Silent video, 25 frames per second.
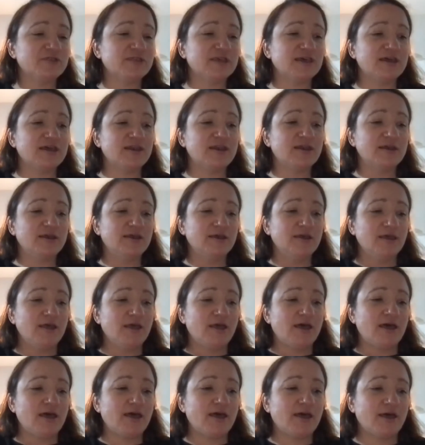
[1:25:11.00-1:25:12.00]
that
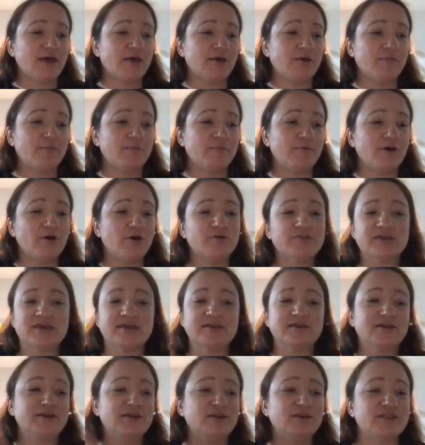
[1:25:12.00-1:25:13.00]
um, oh,
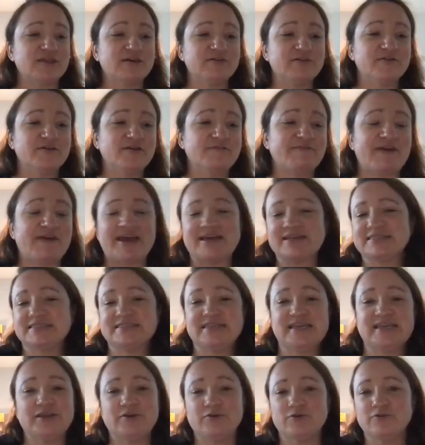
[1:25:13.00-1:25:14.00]
that you know, they'll a
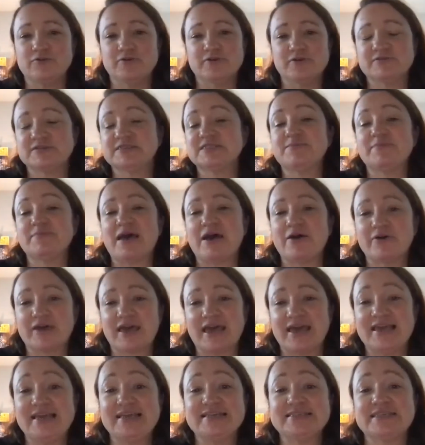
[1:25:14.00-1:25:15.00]
vaccine or it'll somehow
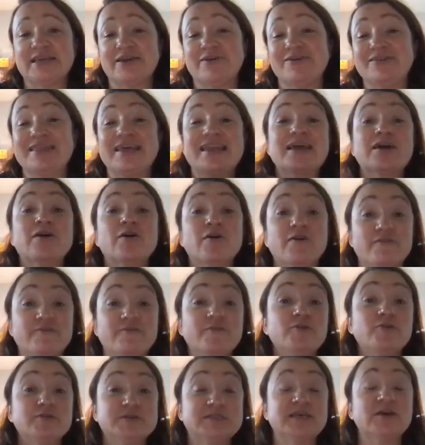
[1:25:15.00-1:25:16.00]
get easier. And then it got, of
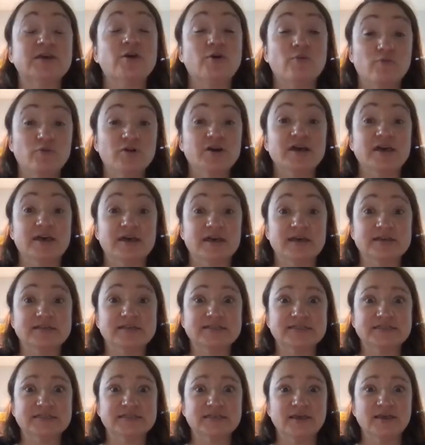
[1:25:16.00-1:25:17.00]
course, it got
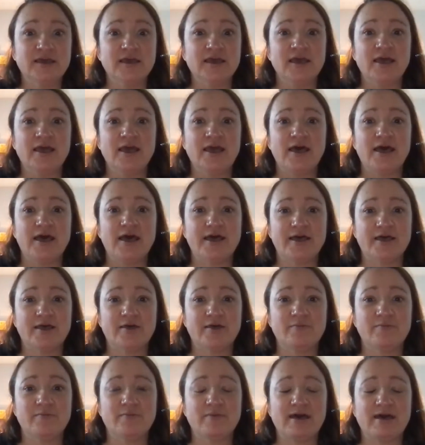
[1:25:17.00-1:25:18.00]
worse. Yeah. Um,
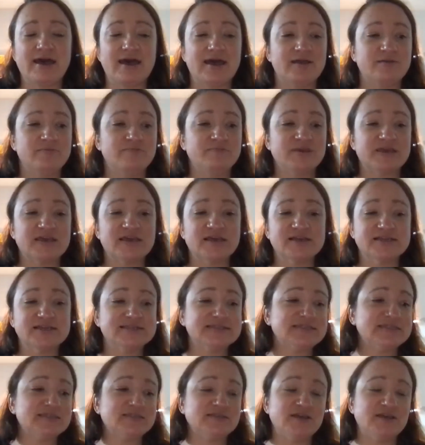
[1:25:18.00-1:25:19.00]
and
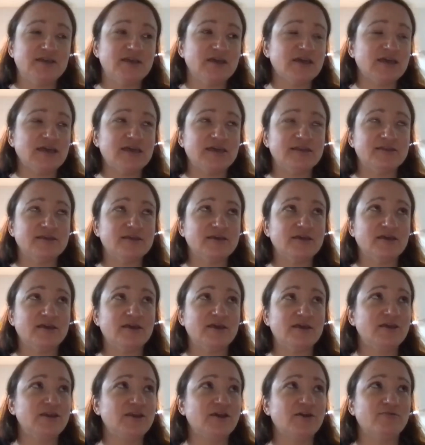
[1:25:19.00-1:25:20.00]
because it,
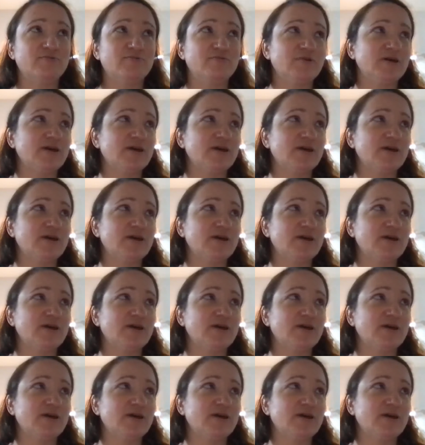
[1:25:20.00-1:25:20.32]
you know,